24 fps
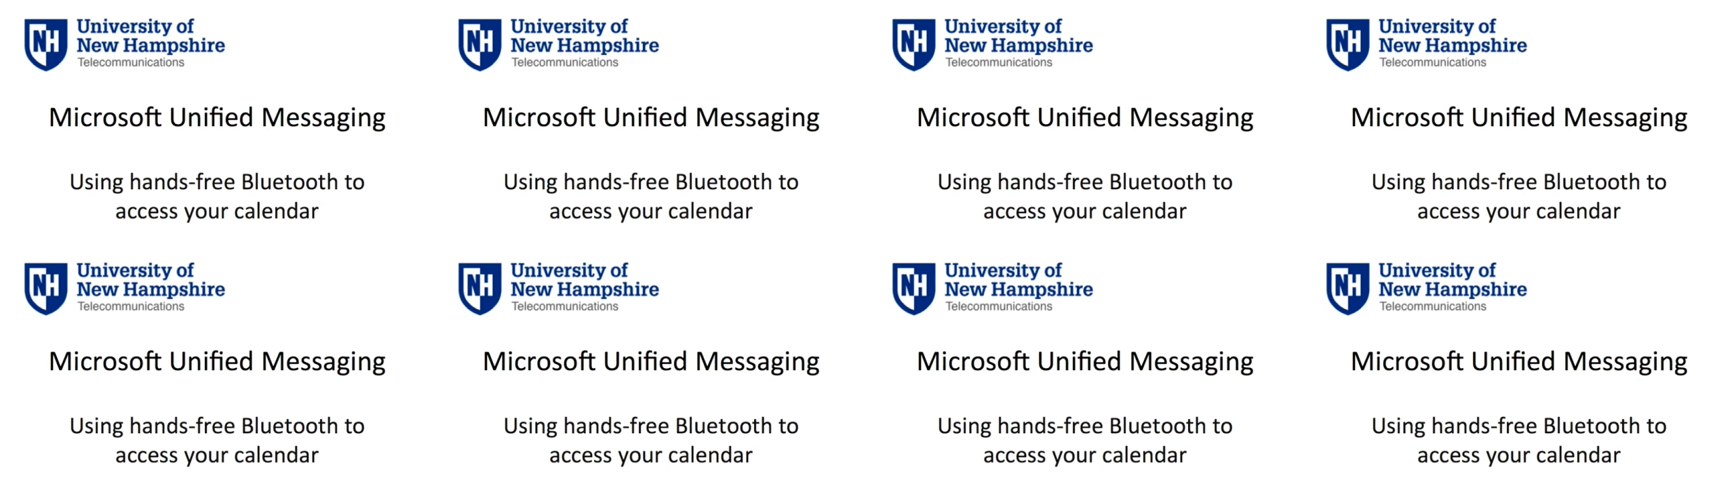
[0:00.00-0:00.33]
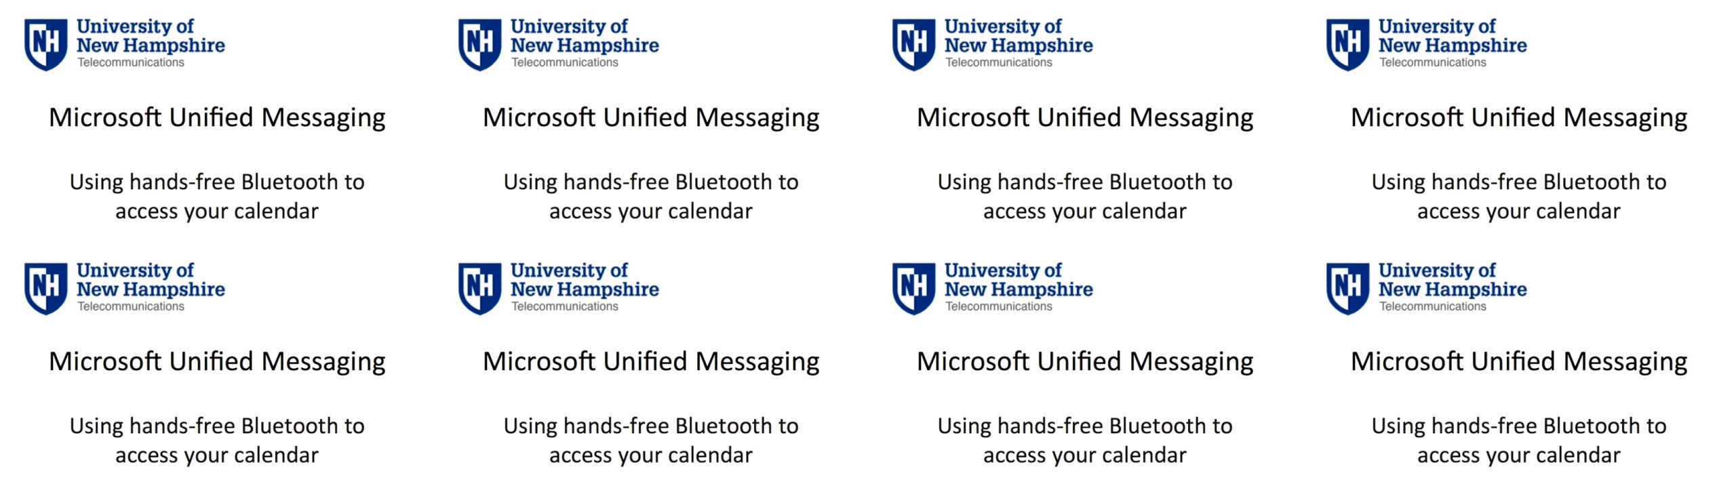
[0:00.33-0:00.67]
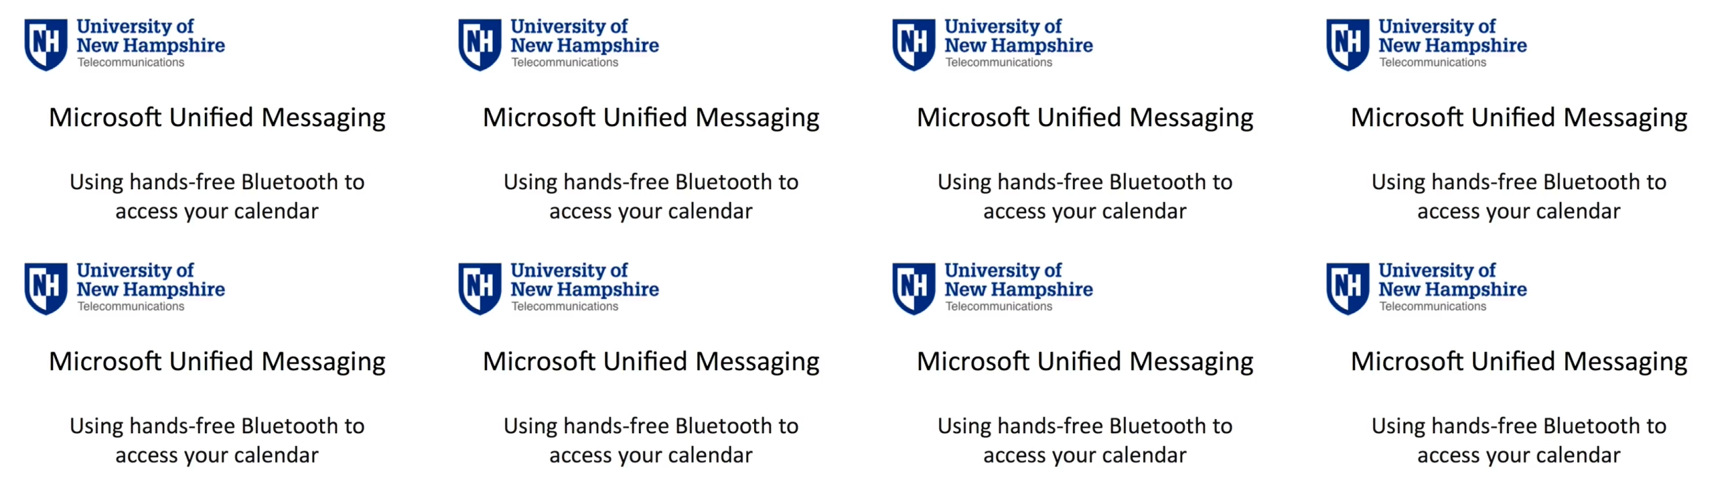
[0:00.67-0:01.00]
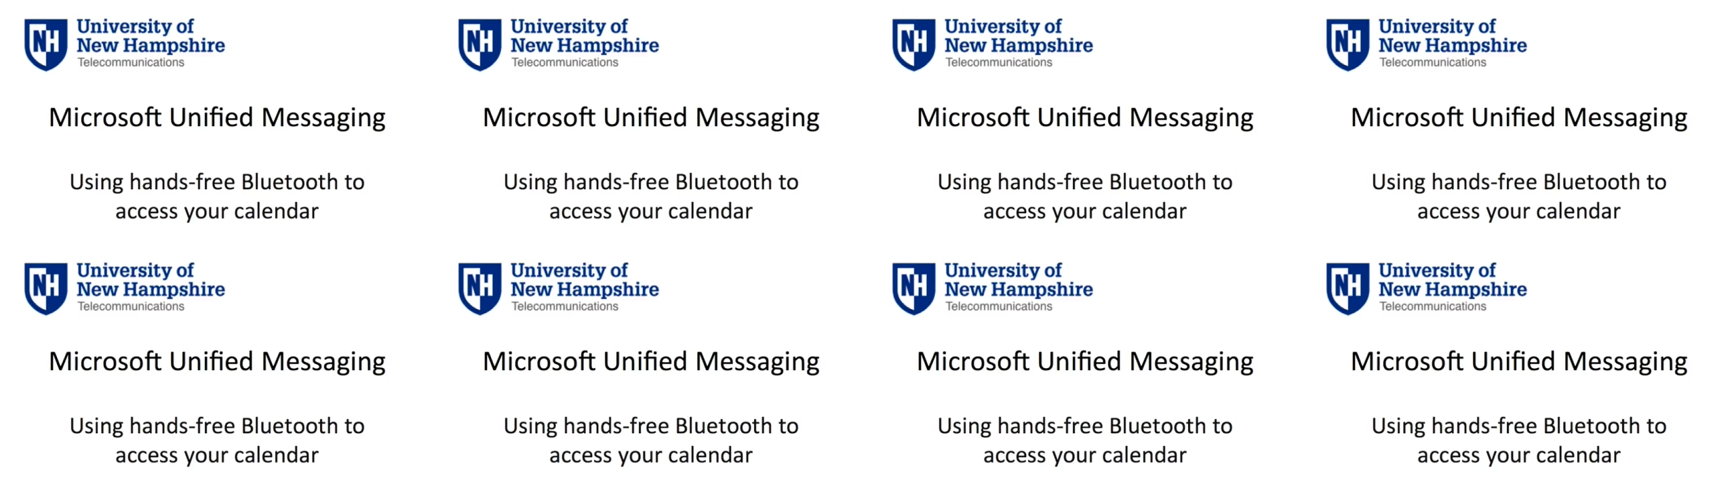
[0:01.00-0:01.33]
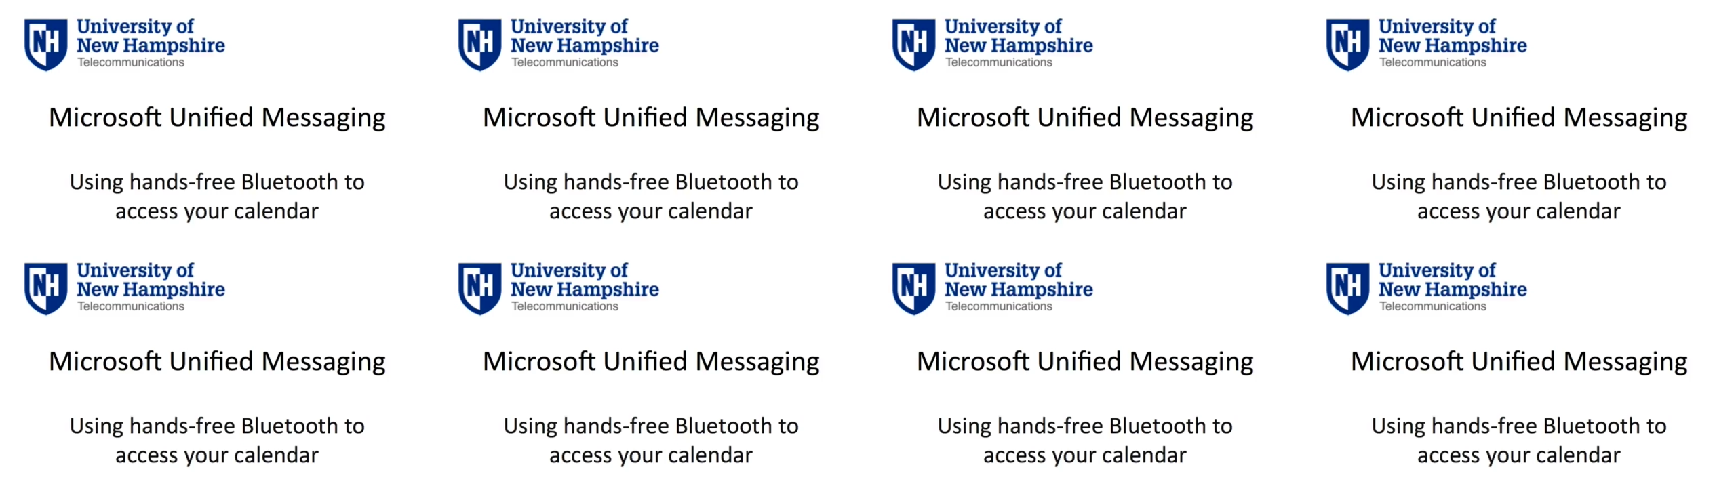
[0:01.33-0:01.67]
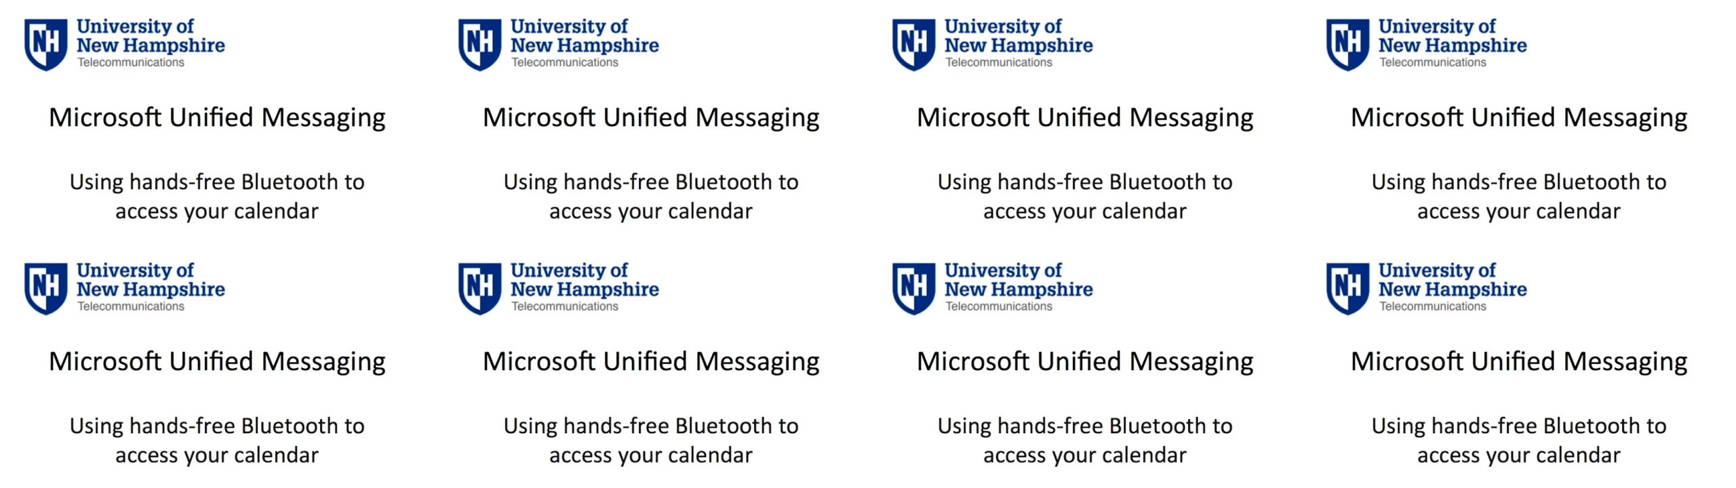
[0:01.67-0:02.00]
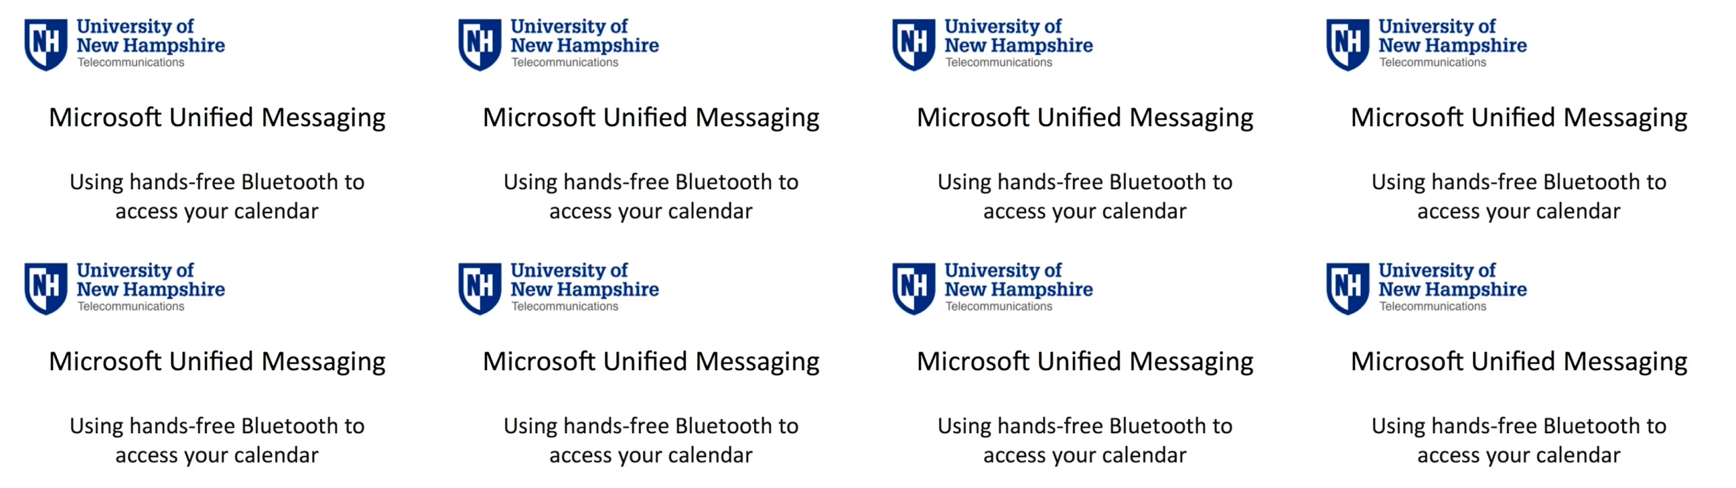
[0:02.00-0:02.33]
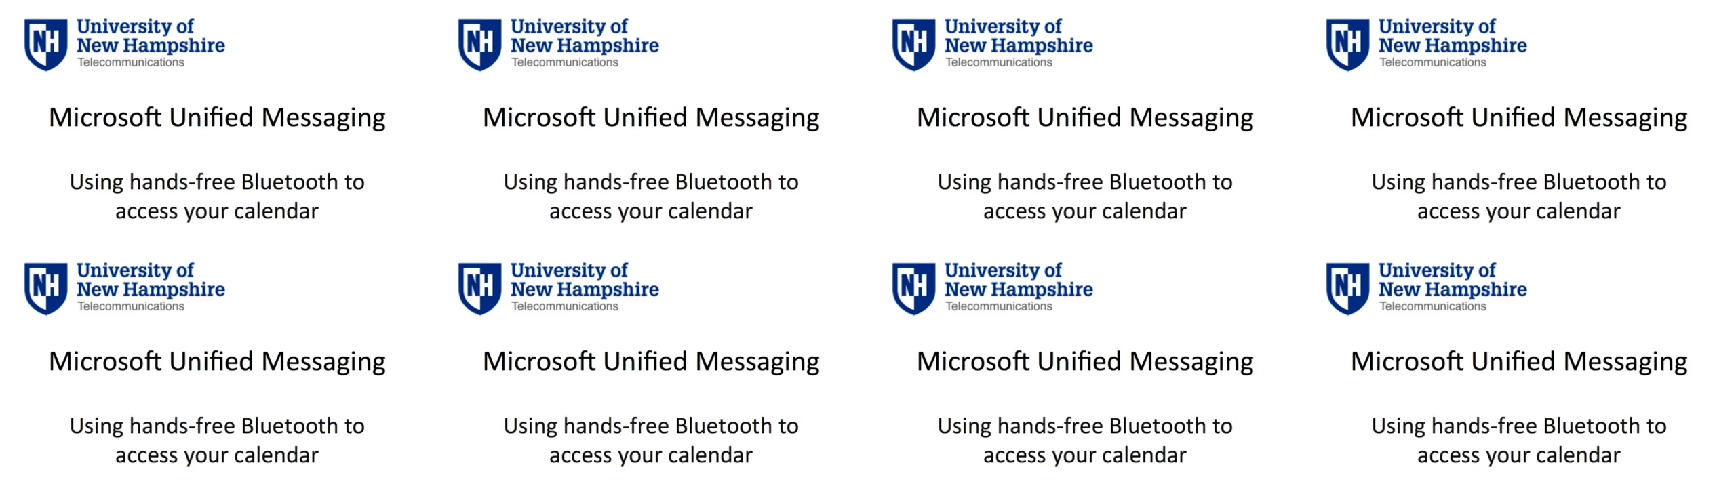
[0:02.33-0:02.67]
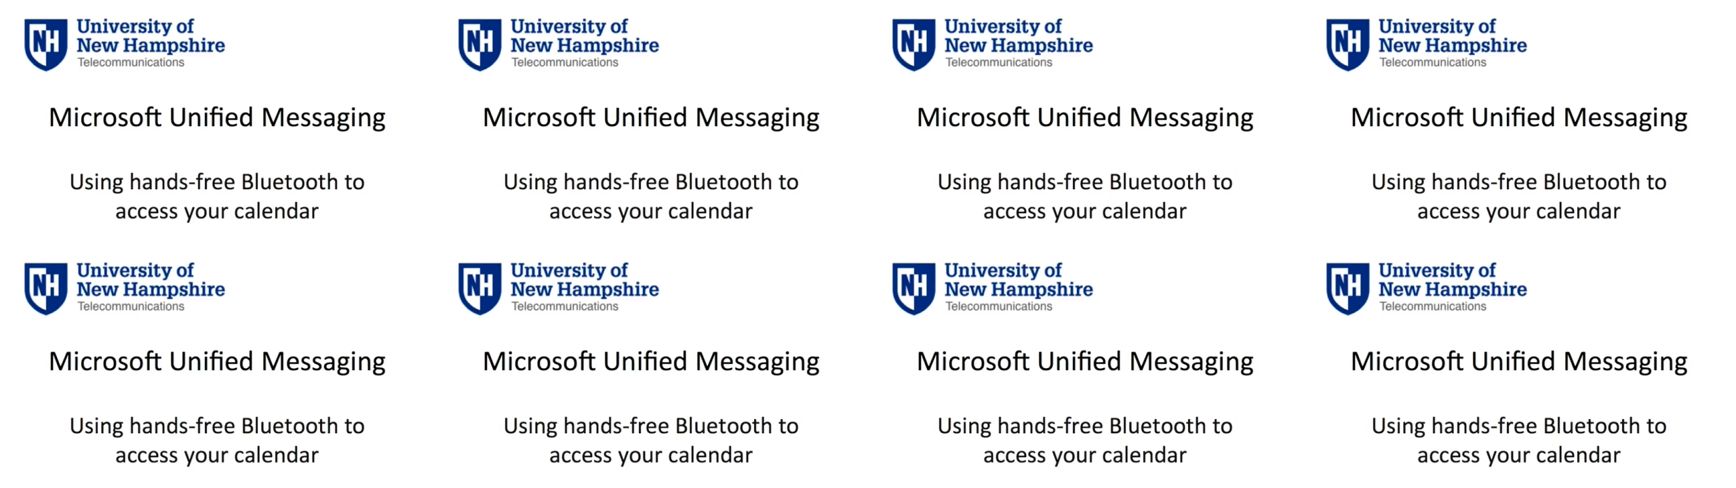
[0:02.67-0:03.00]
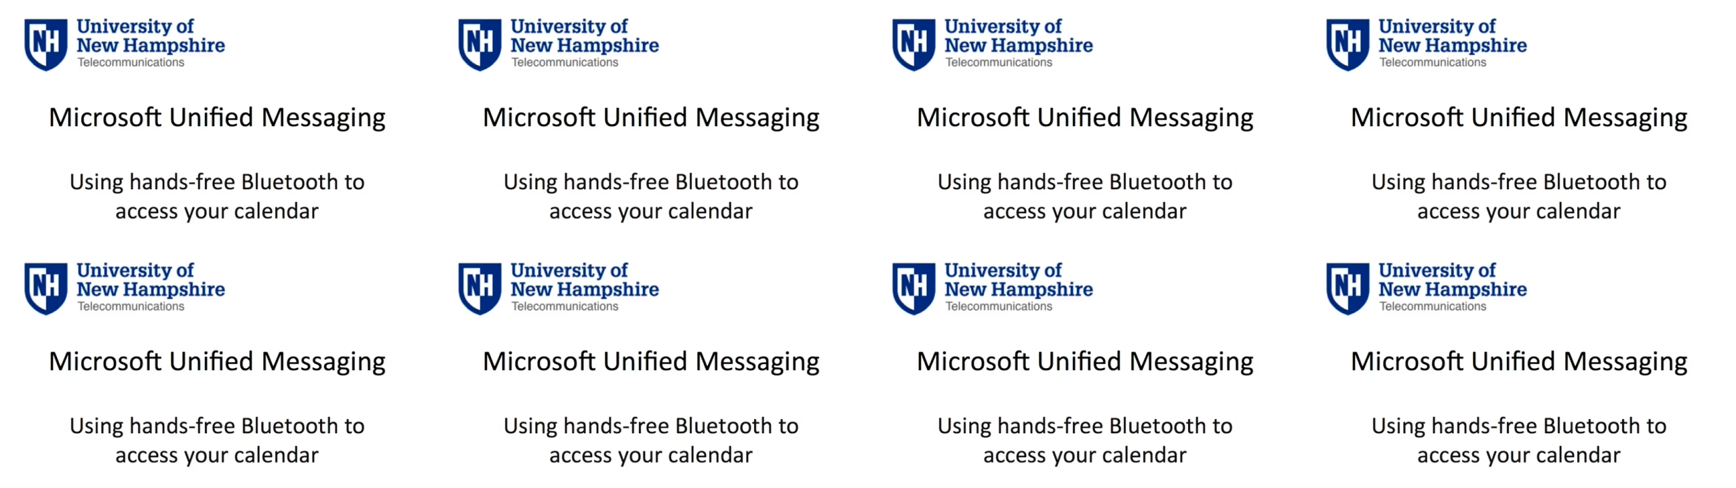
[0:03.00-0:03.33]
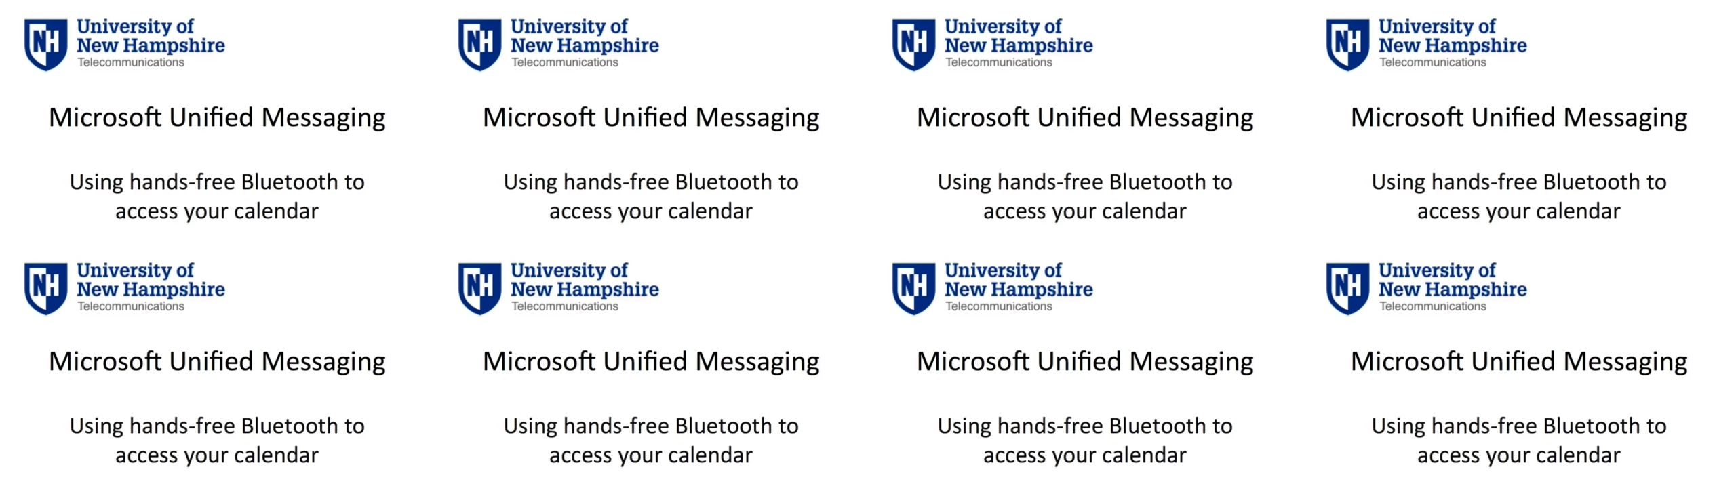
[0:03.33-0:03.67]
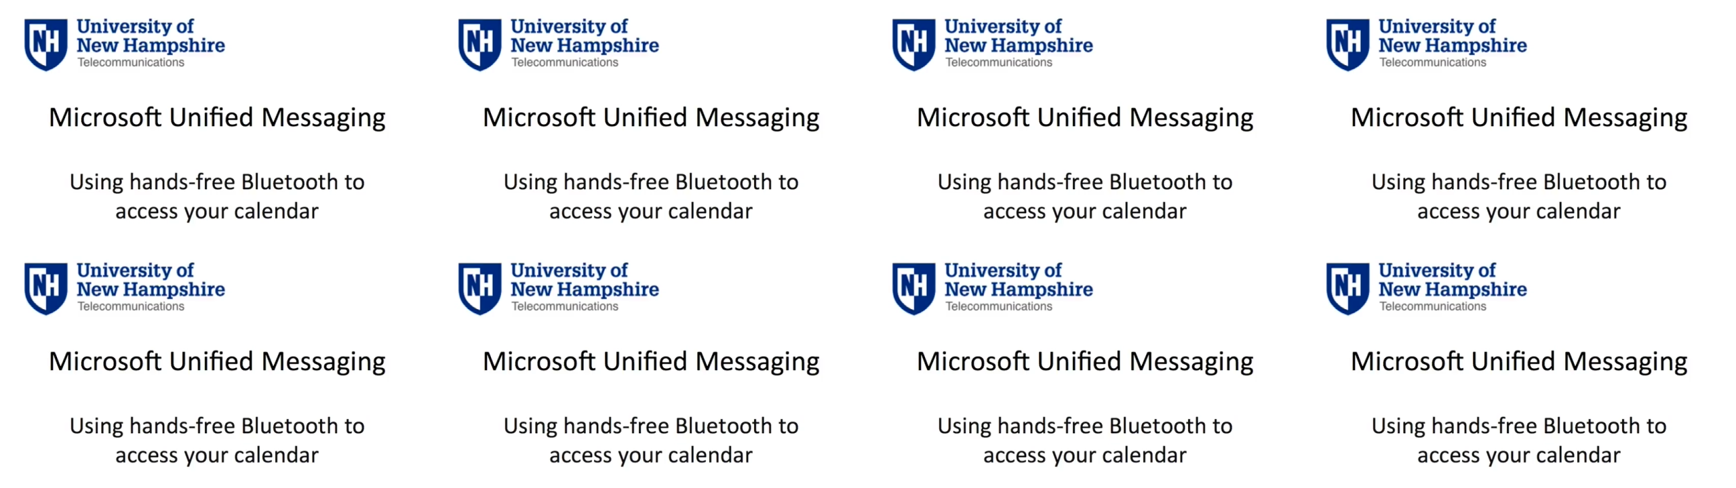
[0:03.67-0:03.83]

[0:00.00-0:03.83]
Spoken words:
[unreadable: no face in view]